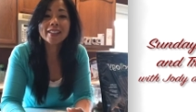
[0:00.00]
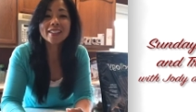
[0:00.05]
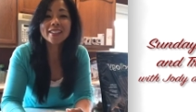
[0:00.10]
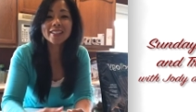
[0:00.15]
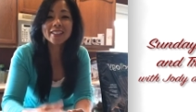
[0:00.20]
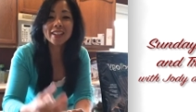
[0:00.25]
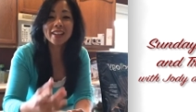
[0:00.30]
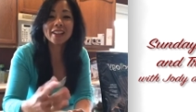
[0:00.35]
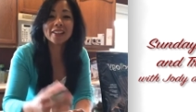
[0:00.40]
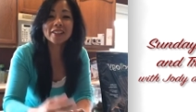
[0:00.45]

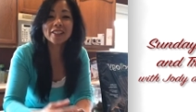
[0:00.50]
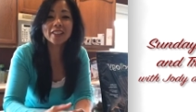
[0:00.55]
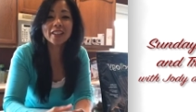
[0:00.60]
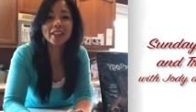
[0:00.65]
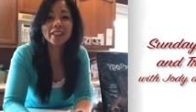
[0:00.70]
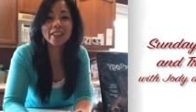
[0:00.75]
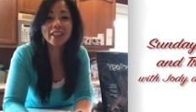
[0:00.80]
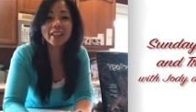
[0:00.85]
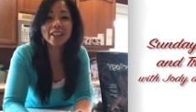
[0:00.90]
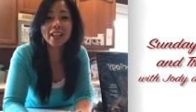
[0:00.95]
Yeah, you
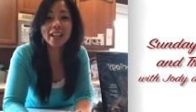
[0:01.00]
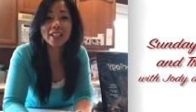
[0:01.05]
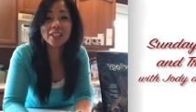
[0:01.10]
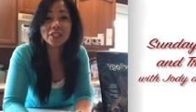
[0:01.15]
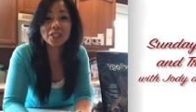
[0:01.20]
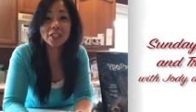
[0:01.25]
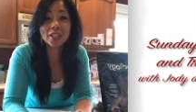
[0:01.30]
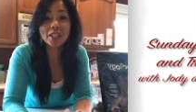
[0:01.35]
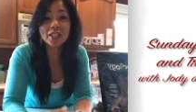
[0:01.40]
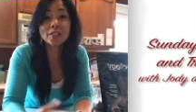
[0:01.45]
like that
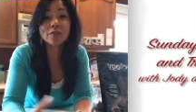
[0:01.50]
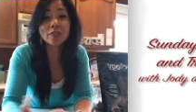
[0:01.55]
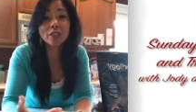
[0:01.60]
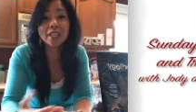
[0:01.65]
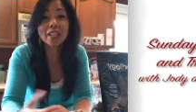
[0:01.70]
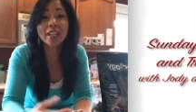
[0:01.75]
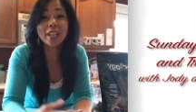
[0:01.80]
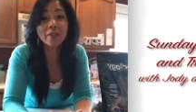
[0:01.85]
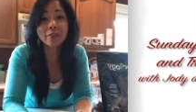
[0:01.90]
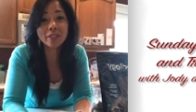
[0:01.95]
analogy? Because
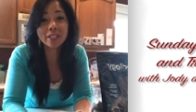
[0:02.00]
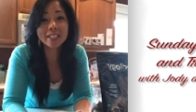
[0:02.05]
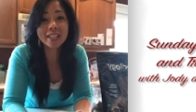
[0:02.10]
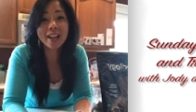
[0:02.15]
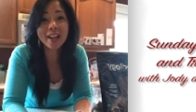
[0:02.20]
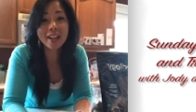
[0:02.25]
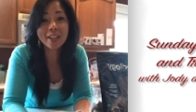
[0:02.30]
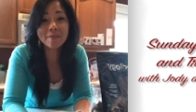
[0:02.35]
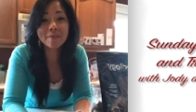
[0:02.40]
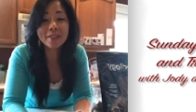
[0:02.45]
Vicki, every
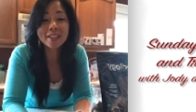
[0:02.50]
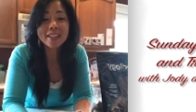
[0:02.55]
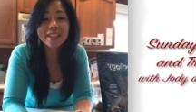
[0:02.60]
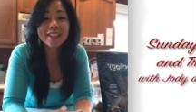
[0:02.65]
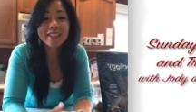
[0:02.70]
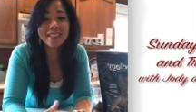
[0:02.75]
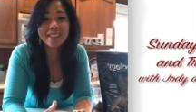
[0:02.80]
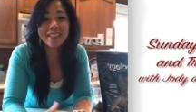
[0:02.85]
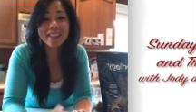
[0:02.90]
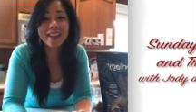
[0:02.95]
time
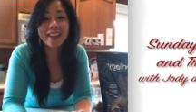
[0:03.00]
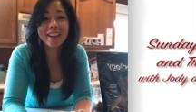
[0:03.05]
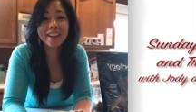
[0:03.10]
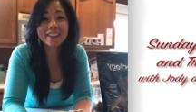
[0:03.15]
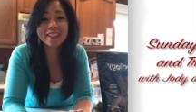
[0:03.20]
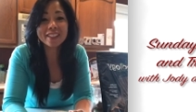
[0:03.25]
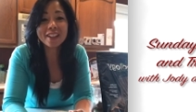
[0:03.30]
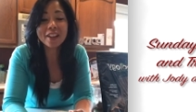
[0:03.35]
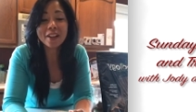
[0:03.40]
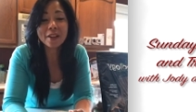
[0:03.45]

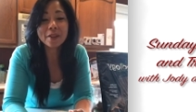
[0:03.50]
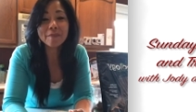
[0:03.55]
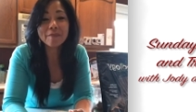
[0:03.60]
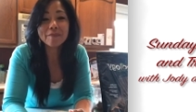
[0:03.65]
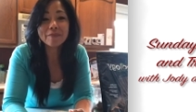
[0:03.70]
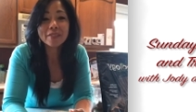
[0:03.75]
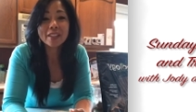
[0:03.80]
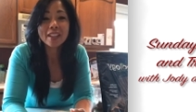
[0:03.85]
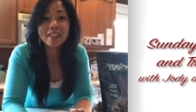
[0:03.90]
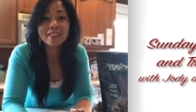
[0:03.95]
that
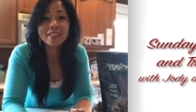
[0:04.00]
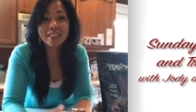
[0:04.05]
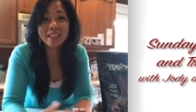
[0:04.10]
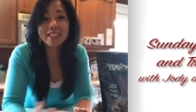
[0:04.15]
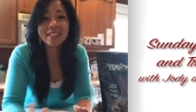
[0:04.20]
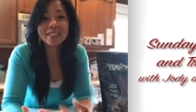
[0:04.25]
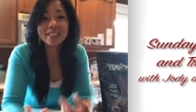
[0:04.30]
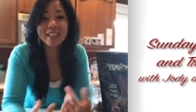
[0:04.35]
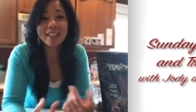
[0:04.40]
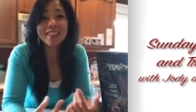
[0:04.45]

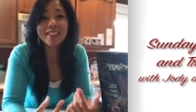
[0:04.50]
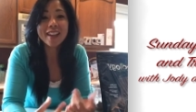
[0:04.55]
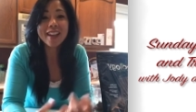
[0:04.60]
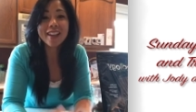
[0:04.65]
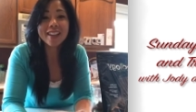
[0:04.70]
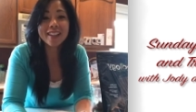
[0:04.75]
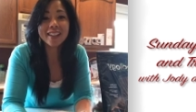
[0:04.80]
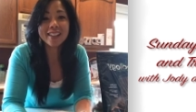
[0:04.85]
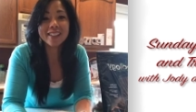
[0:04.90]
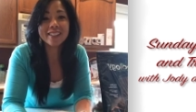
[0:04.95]
they say
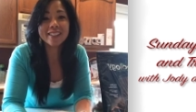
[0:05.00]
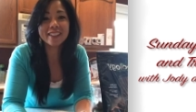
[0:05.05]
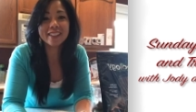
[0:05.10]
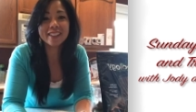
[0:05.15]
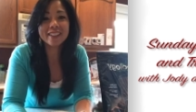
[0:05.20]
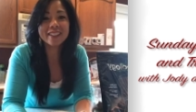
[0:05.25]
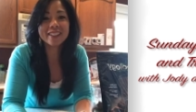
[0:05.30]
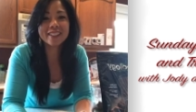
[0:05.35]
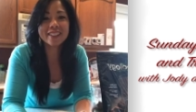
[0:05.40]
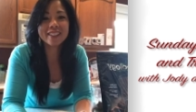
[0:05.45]
that in
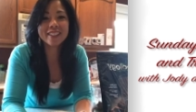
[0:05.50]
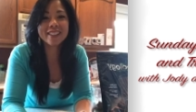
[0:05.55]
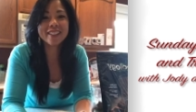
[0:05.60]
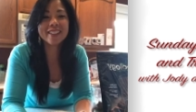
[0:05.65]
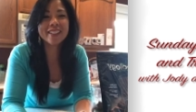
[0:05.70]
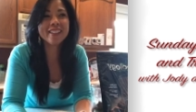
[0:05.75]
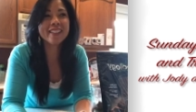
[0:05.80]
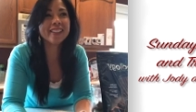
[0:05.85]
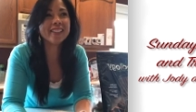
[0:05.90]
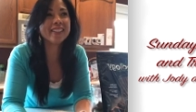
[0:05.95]
the
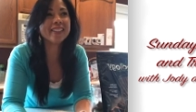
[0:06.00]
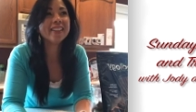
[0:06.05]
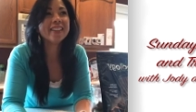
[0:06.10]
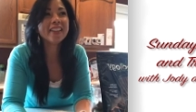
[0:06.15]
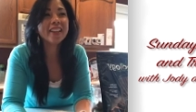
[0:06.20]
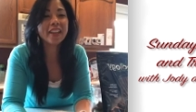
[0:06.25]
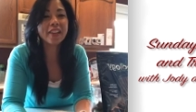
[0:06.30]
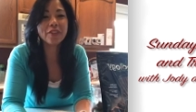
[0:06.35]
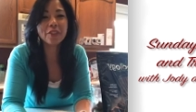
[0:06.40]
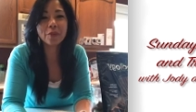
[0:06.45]

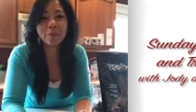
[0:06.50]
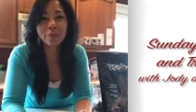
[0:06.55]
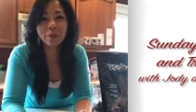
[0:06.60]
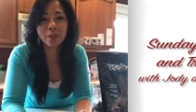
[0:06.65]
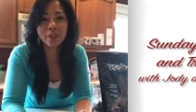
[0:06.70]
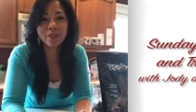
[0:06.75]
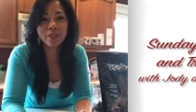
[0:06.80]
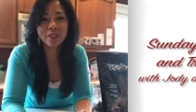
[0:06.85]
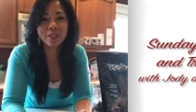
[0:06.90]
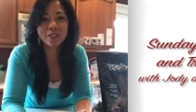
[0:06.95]
in the
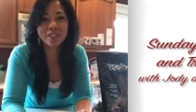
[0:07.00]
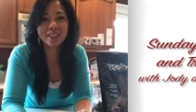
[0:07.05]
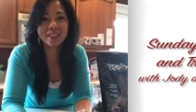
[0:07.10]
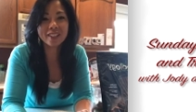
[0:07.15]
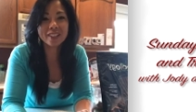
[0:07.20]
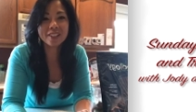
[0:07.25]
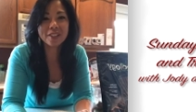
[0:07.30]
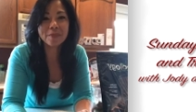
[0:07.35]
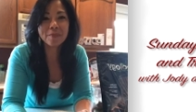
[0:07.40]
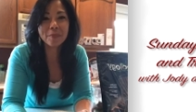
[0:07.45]
previews
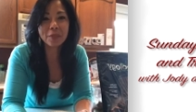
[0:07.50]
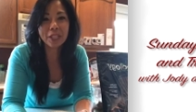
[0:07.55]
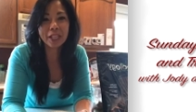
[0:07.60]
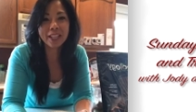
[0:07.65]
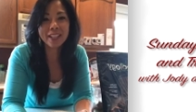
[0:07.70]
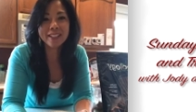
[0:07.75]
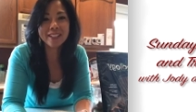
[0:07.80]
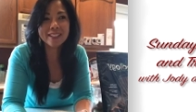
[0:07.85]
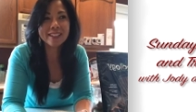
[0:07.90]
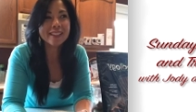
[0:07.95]
on the
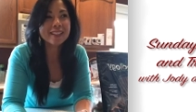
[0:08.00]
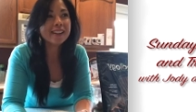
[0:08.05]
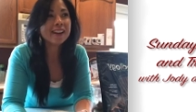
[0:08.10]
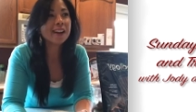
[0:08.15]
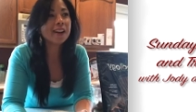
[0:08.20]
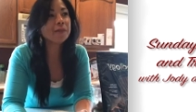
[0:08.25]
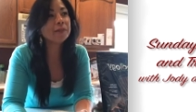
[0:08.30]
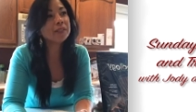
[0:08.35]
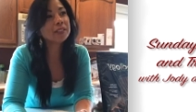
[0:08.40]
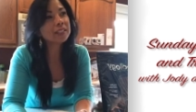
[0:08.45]
plane,
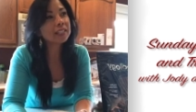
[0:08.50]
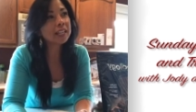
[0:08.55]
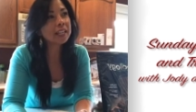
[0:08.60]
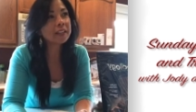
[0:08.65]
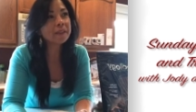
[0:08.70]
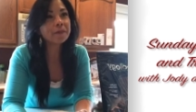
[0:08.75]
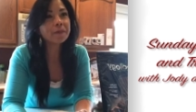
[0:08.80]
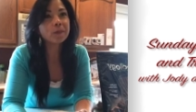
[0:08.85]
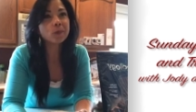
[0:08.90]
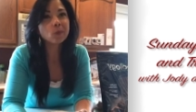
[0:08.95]
I'm always
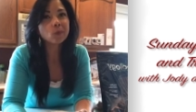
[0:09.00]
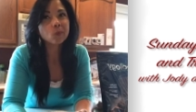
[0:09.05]
like,